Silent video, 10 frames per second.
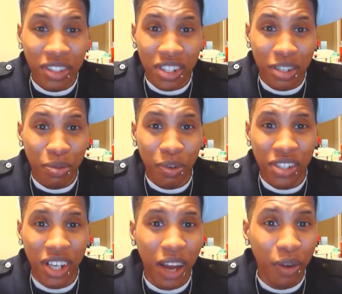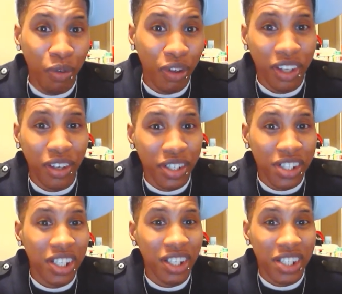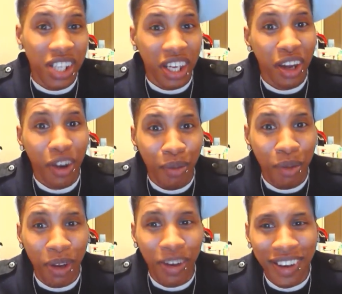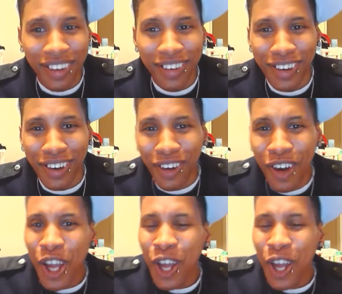Is this a person I really going to see to take care of me? you know?